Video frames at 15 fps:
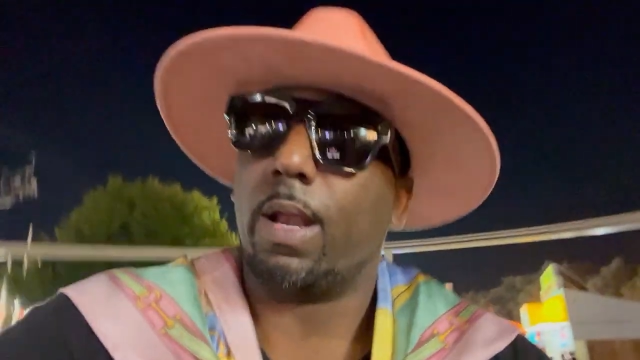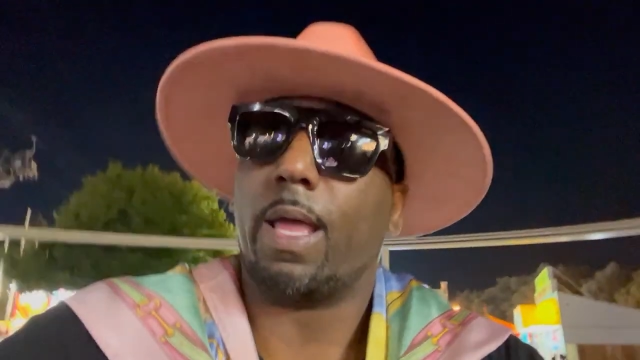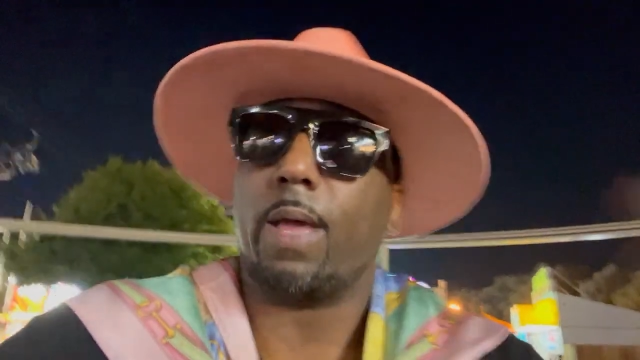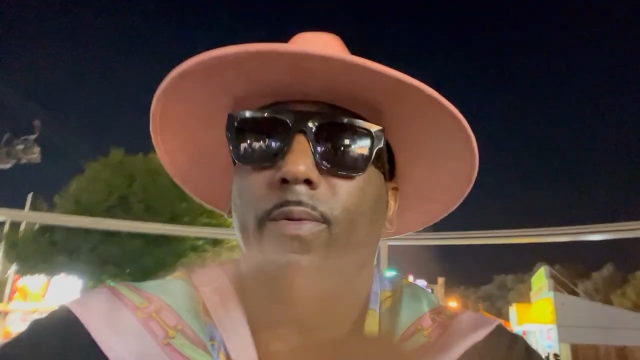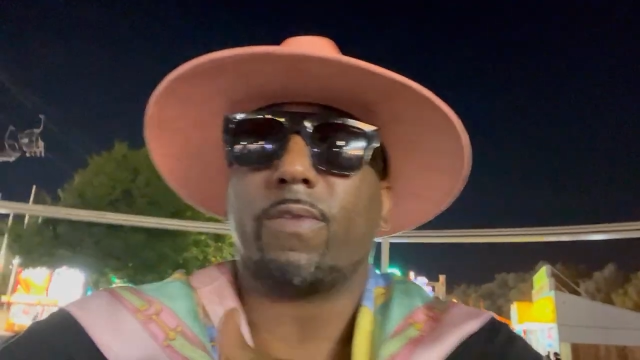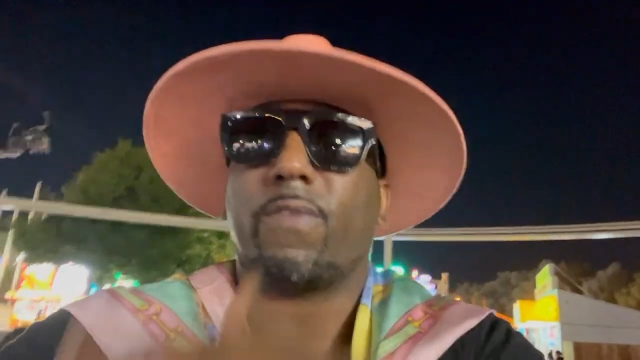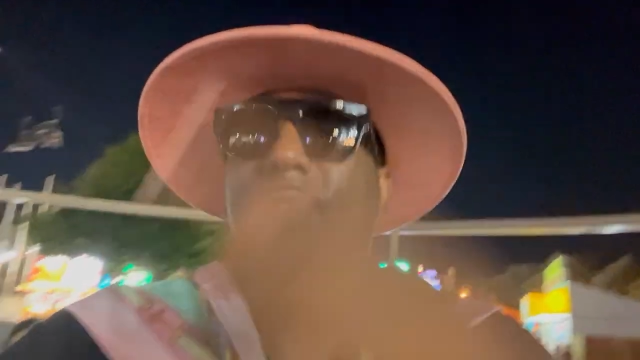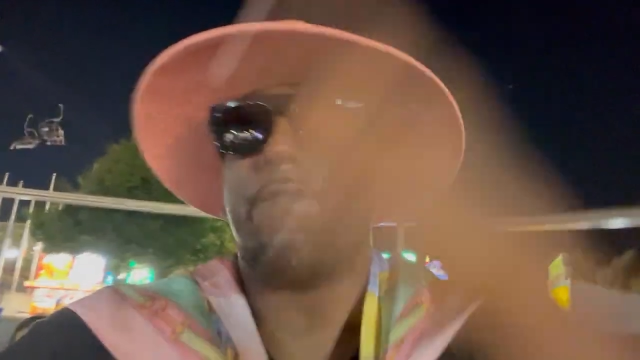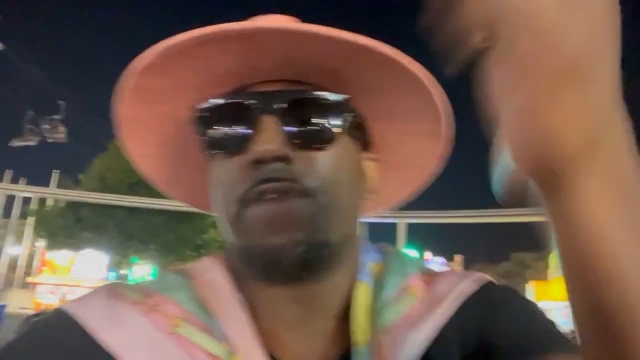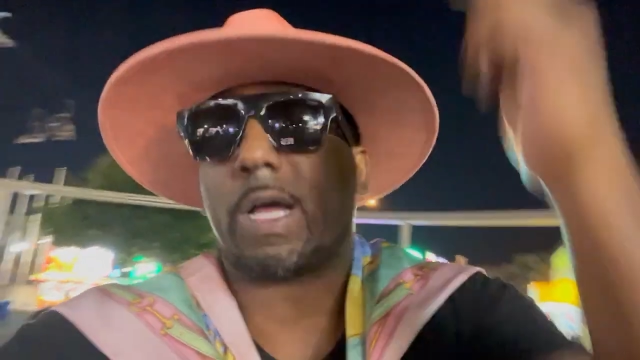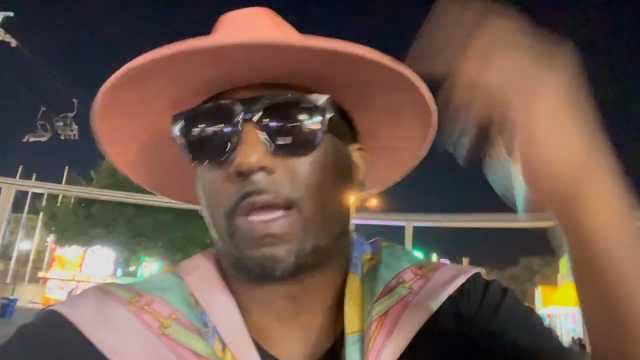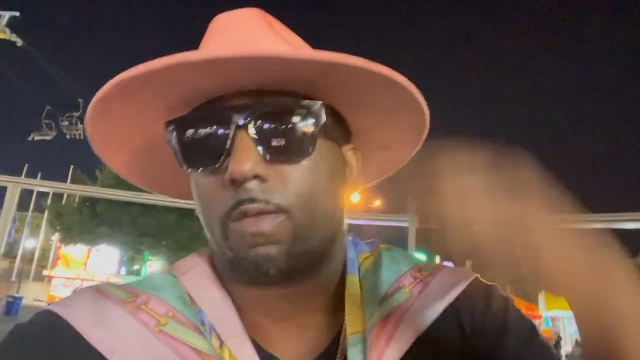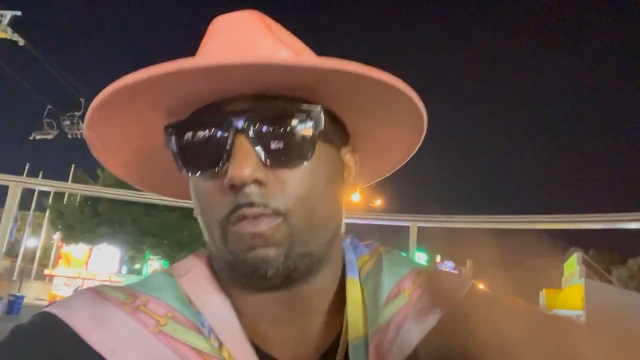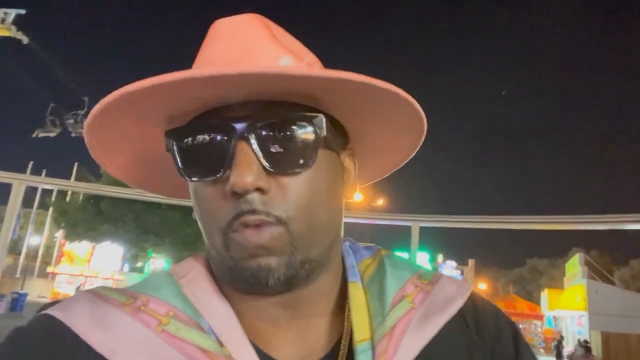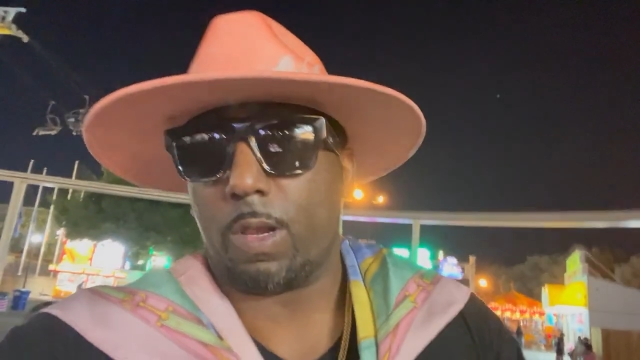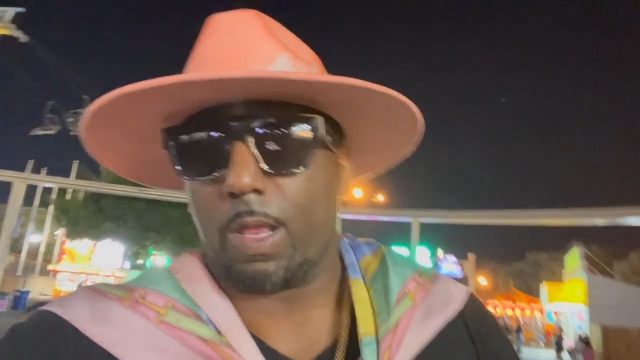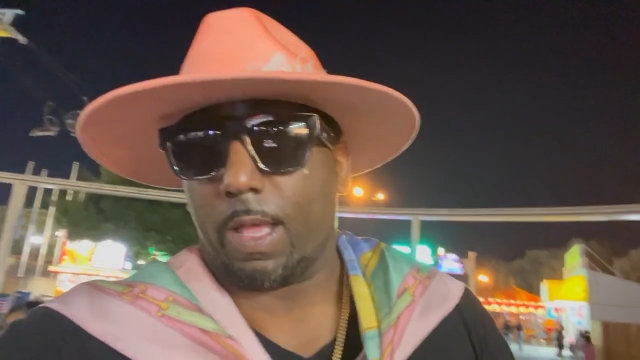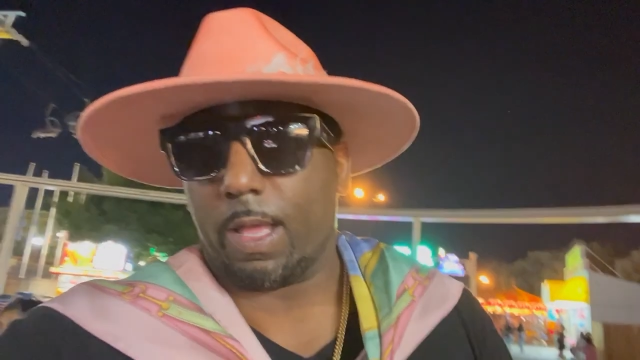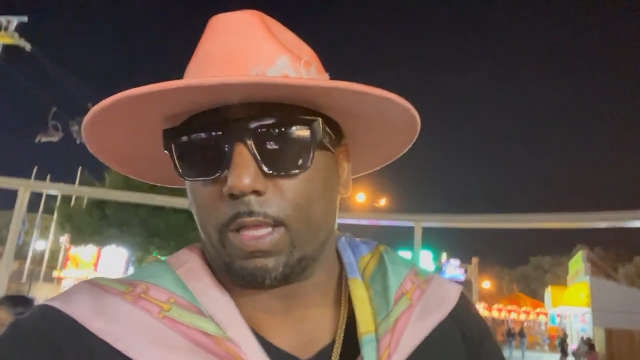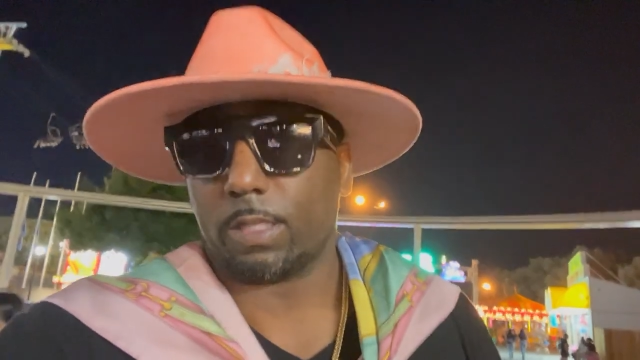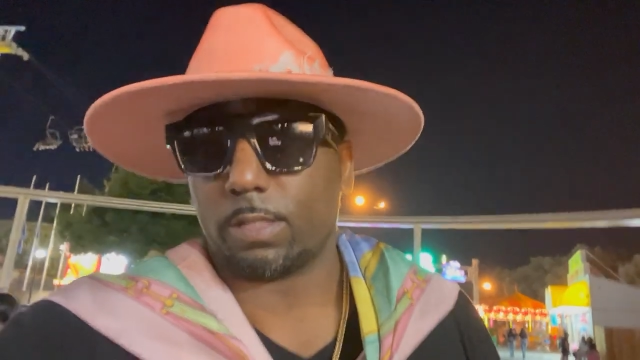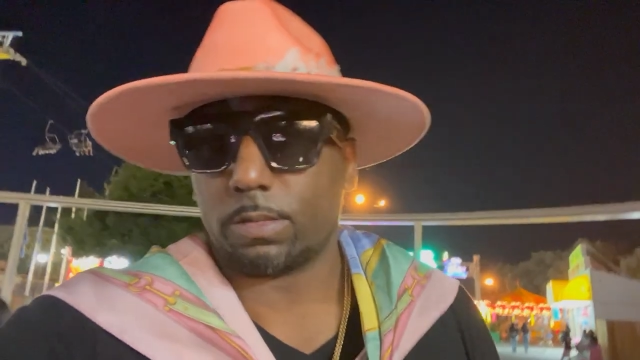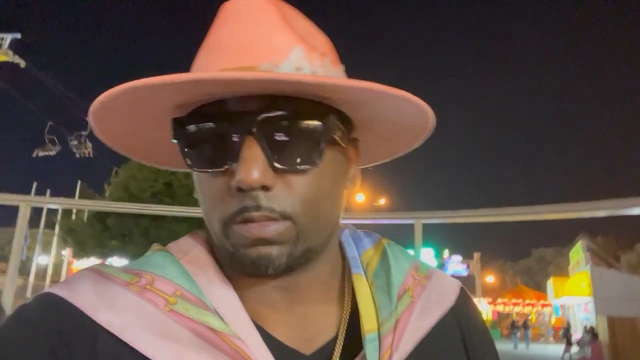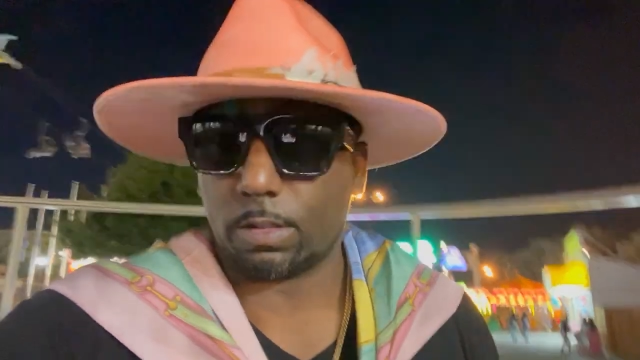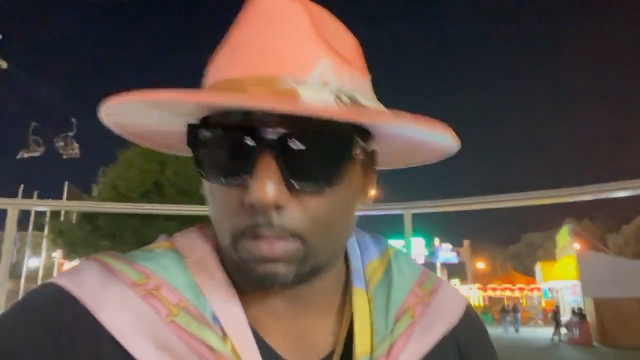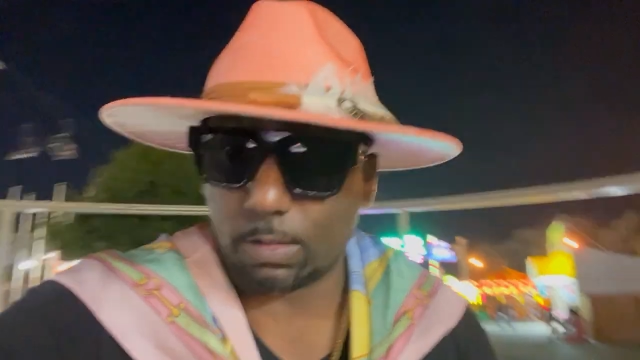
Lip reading: They was fucking with us.